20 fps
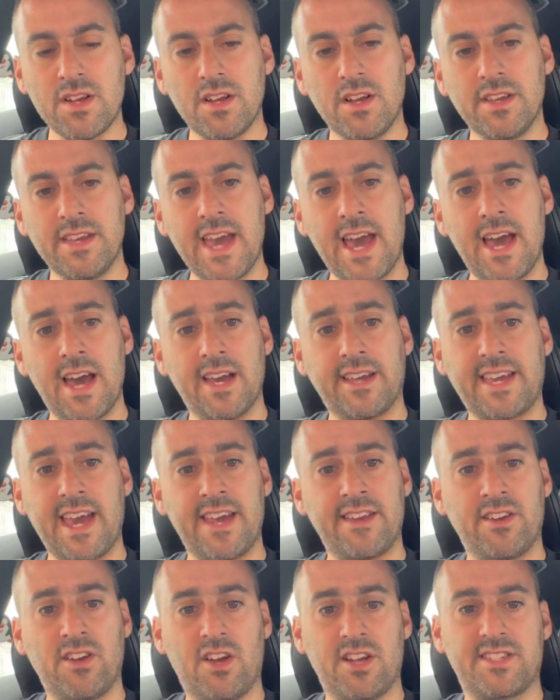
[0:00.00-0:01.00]

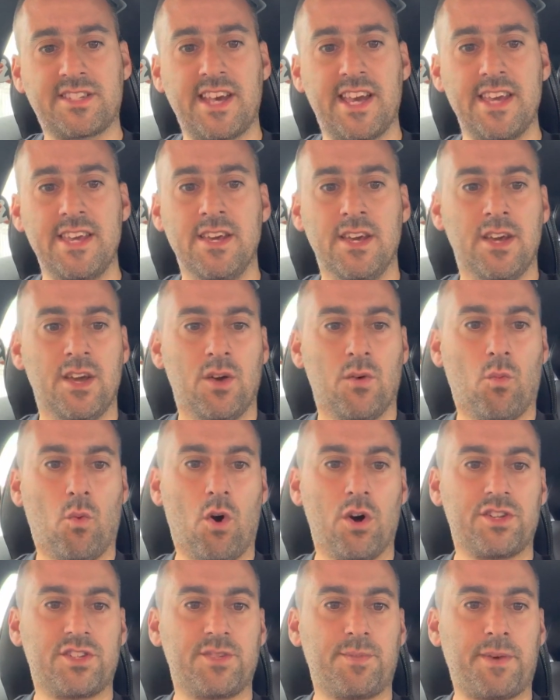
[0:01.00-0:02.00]
Again, like I say,
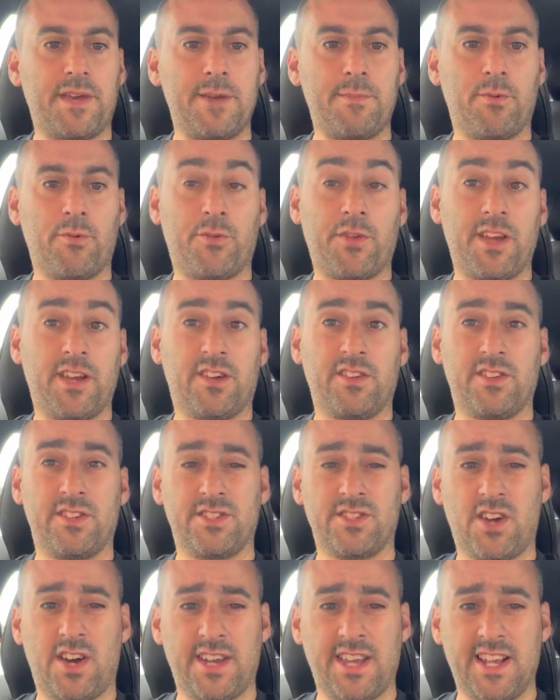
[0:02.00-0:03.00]
what do people think of the
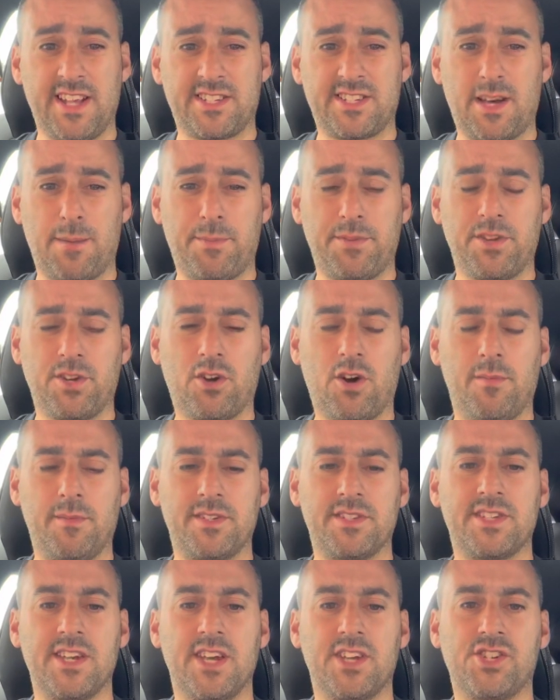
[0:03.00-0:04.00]
design? Hit us up in the
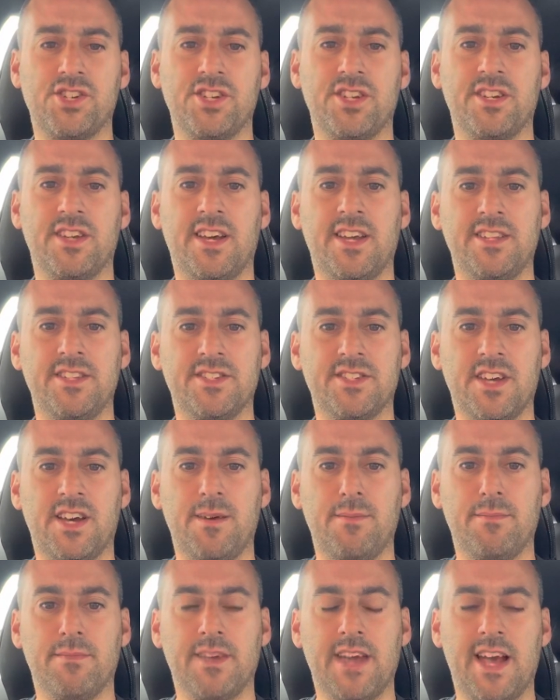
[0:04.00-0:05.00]
comment section, and
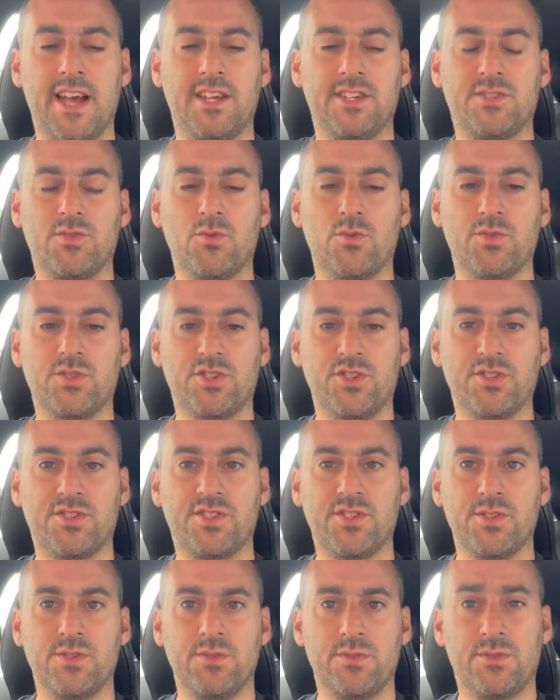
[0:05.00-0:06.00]
yeah, it's always good
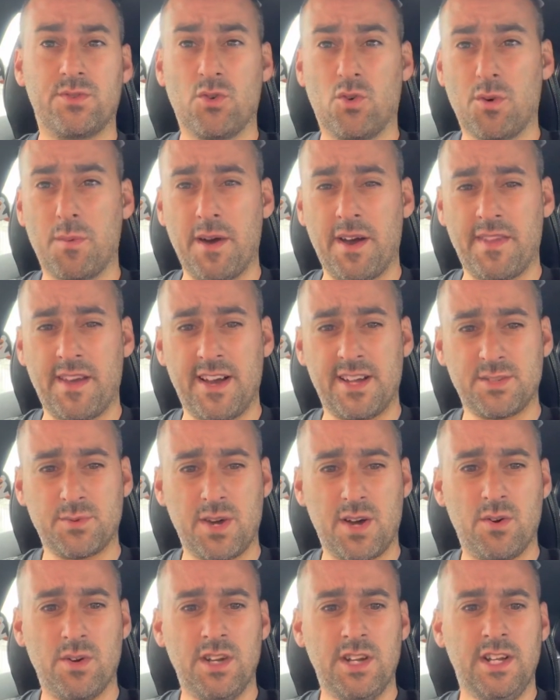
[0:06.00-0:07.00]
to talk about that as
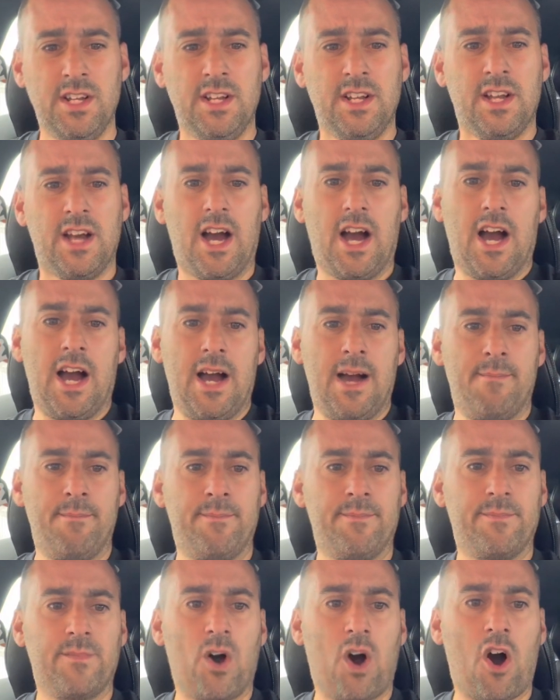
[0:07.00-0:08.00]
well.
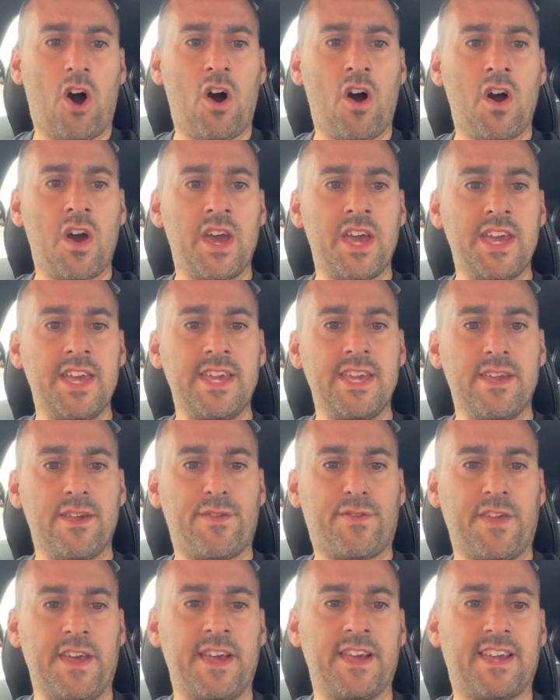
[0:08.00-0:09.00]
I
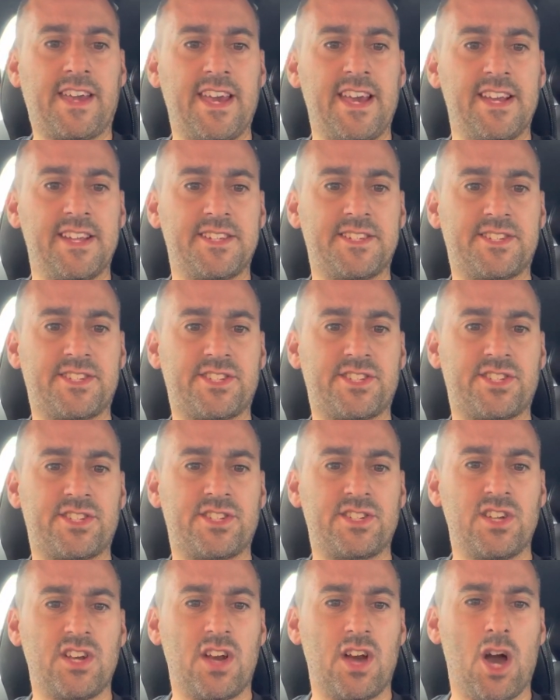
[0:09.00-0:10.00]
think
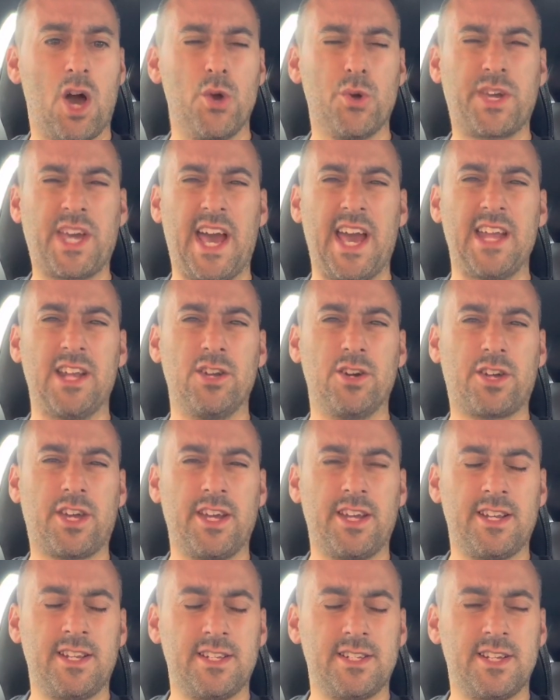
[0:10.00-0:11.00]
it's okay
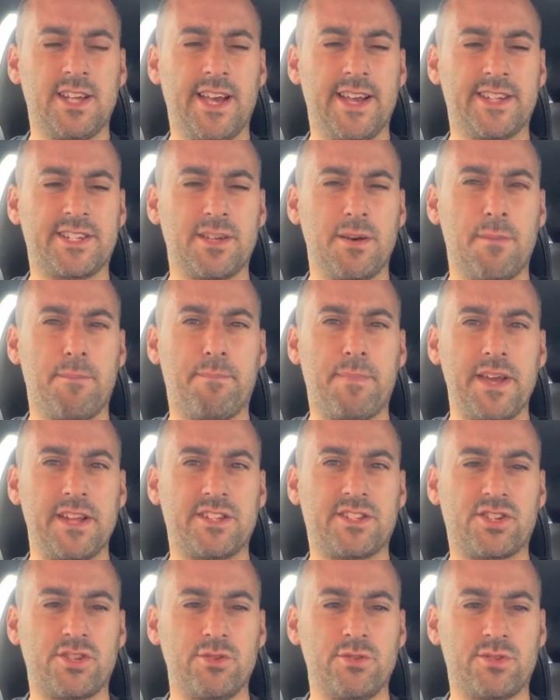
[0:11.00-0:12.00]
looking. It's a
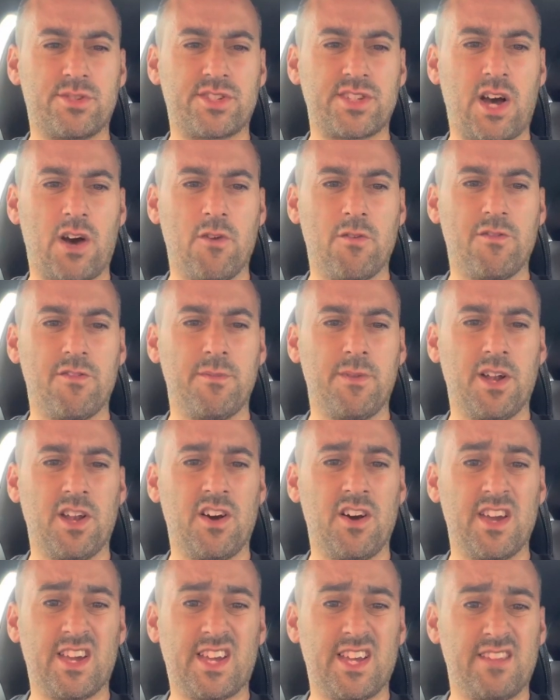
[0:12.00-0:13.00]
bit too subtle for my
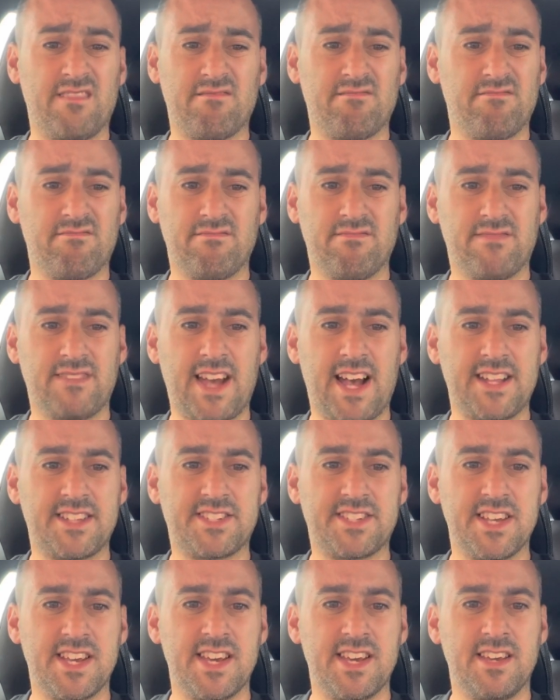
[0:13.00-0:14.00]
liking.
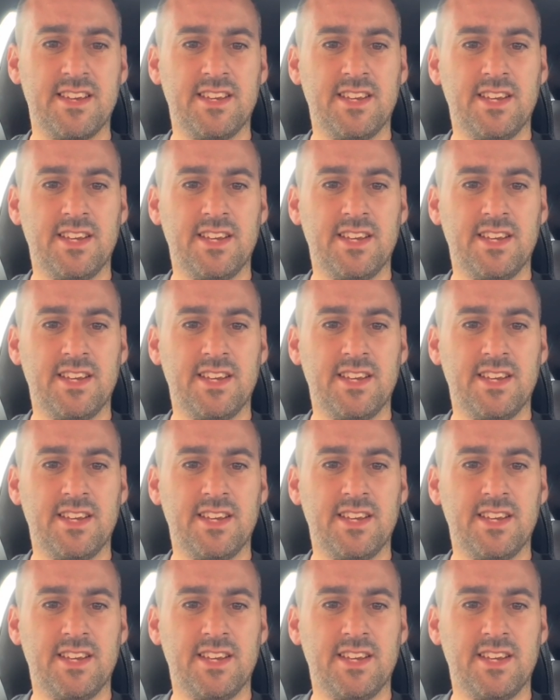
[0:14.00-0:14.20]
That's it.